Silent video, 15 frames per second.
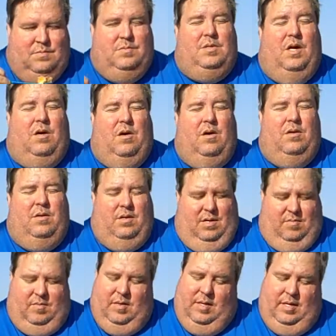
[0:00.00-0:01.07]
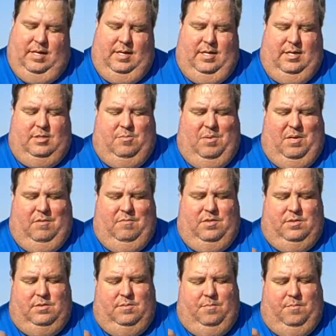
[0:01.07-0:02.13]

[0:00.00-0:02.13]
Oh, you definitely need that smell-o-vision.